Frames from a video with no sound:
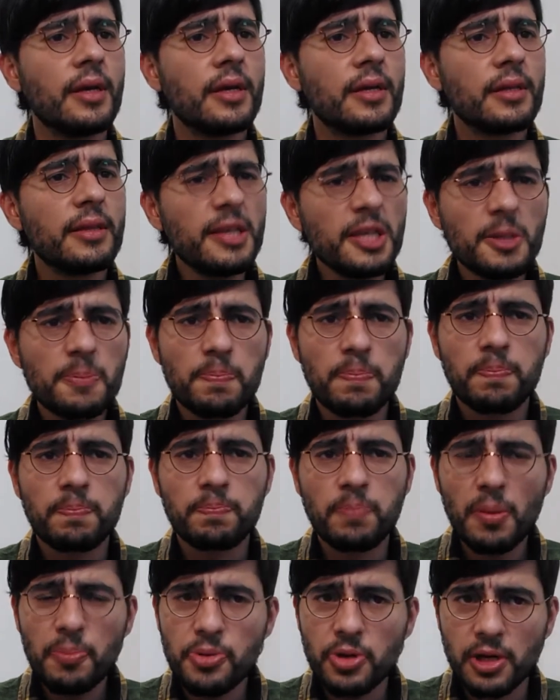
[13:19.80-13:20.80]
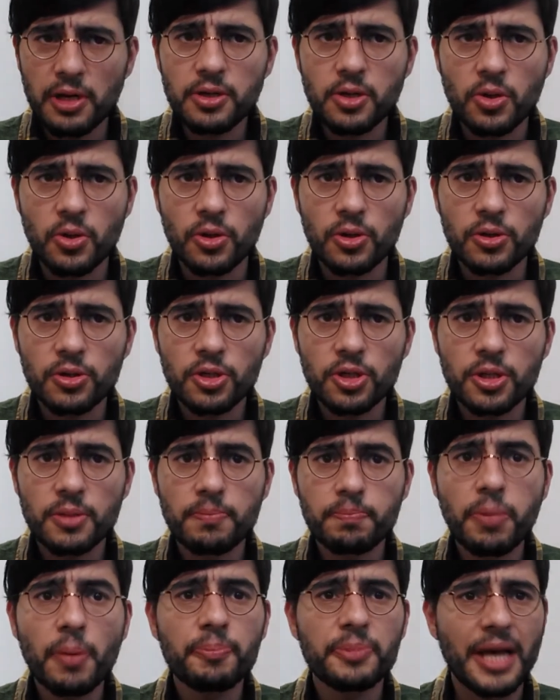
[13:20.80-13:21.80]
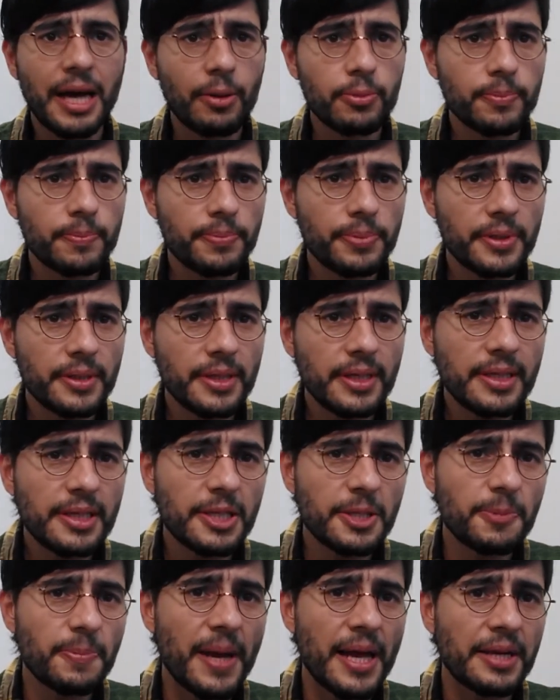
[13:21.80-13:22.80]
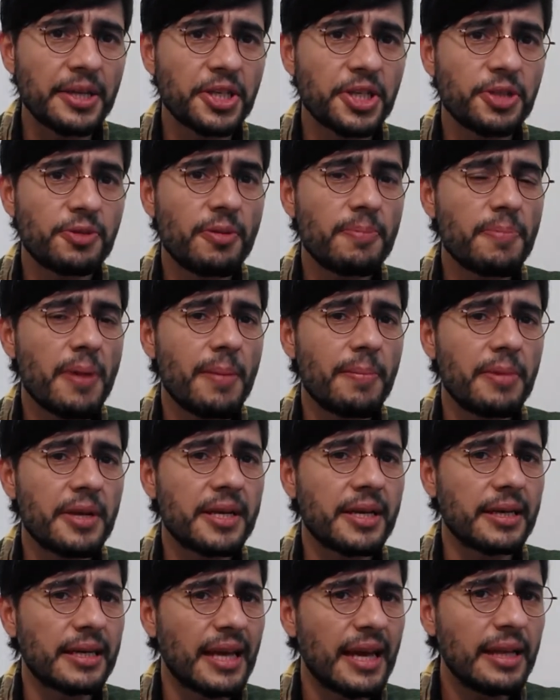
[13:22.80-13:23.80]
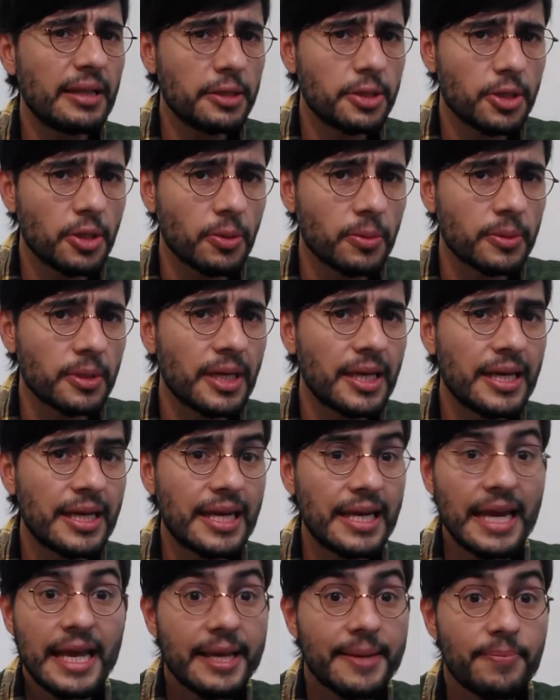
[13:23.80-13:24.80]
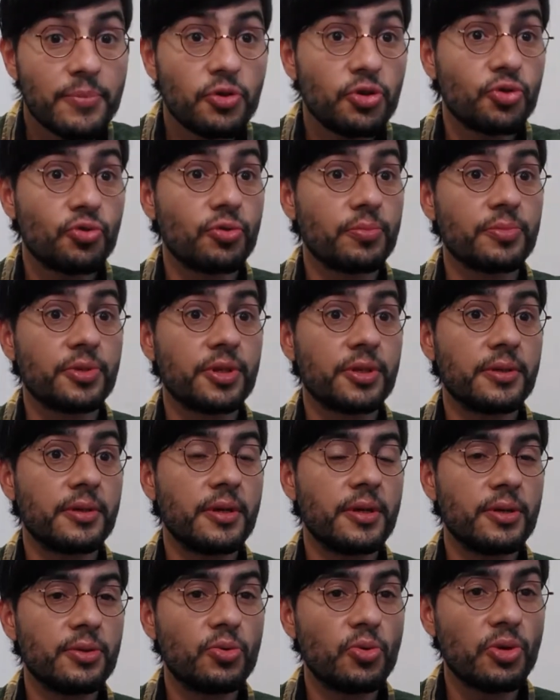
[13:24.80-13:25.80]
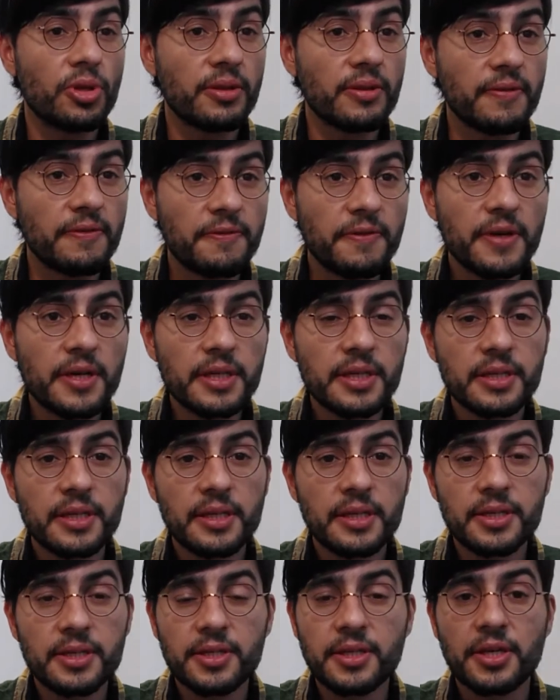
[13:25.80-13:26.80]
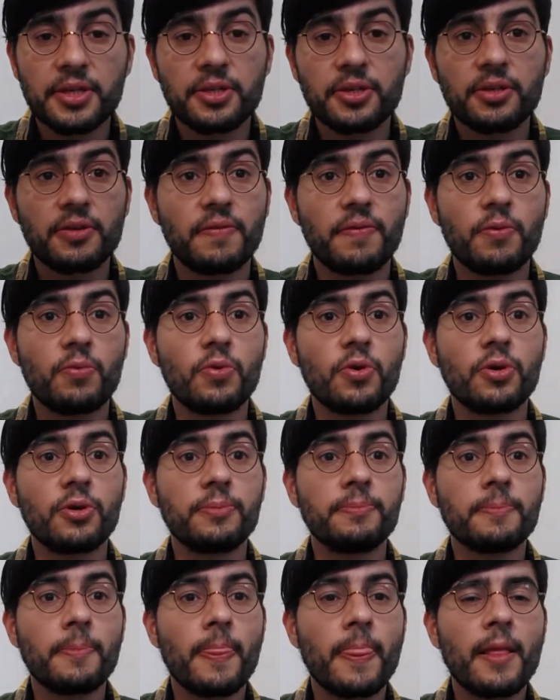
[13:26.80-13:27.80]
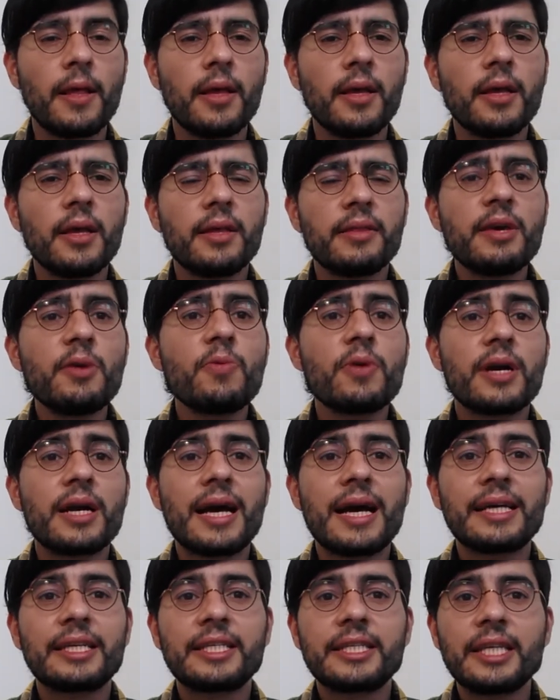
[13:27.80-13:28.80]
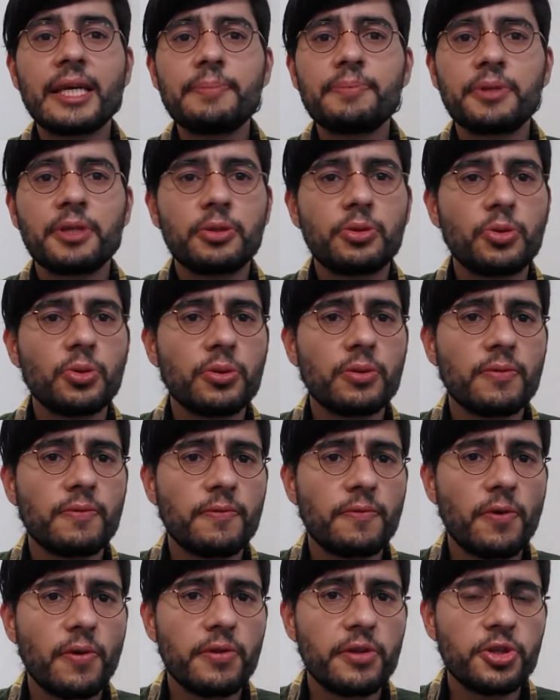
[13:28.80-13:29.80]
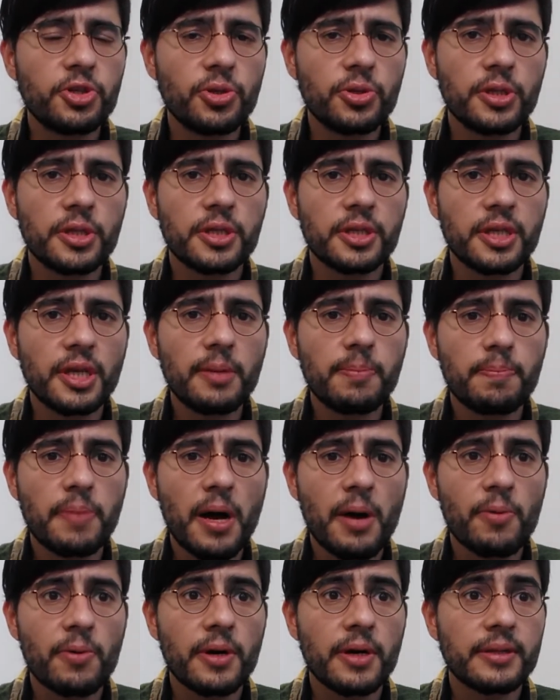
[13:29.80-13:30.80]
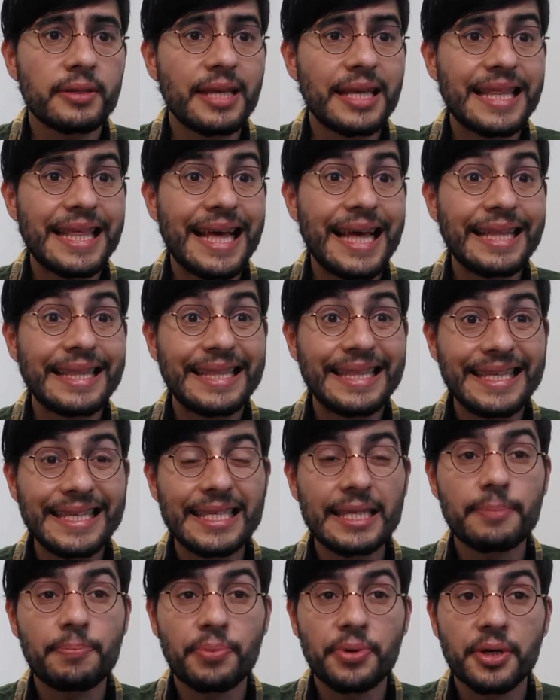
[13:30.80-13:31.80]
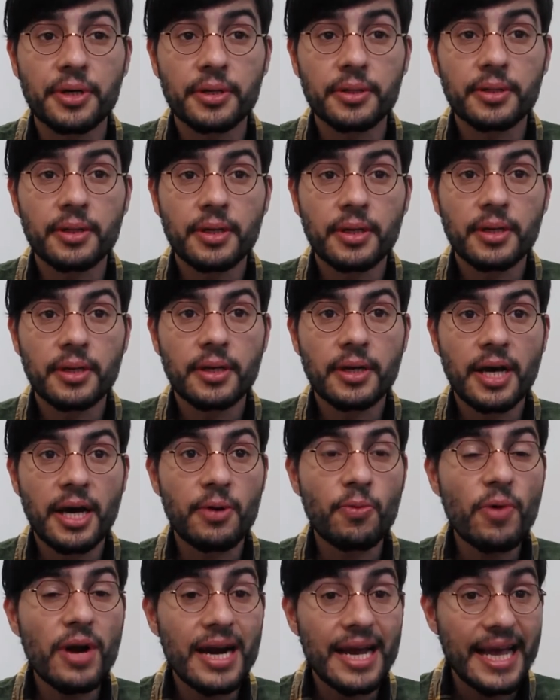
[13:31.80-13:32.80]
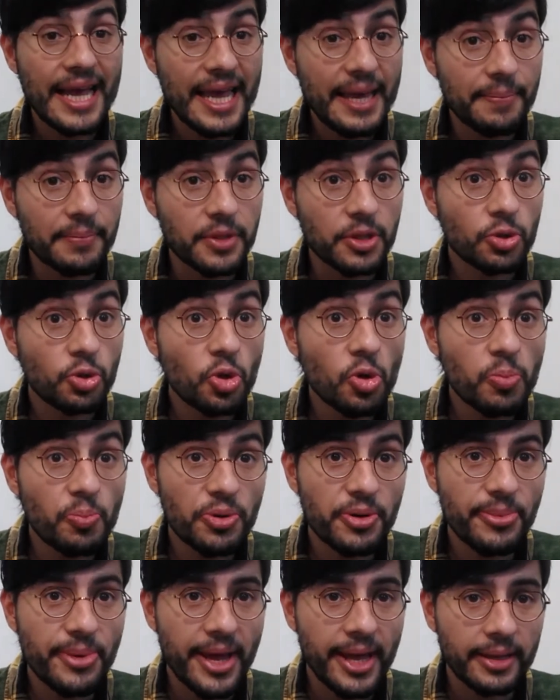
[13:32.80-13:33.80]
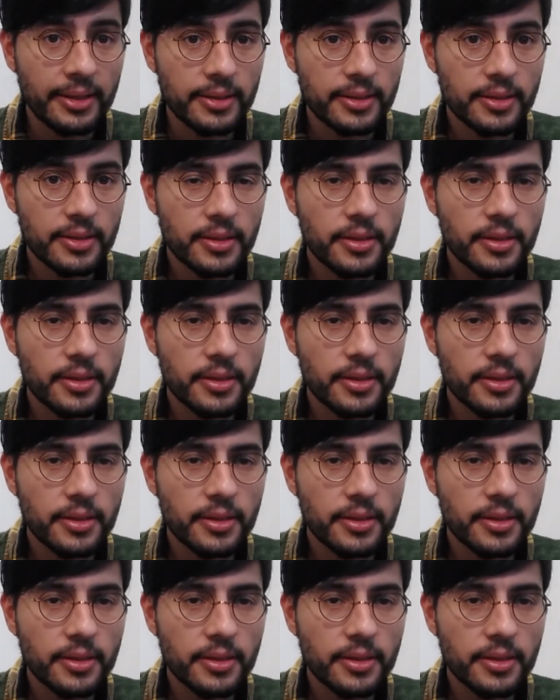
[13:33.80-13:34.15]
These popular courts popped out in Spanish Republican held zone like mushrooms during the first stages of the war. They were a substitute for the judicial power that had disappeared and were aimed to prevent,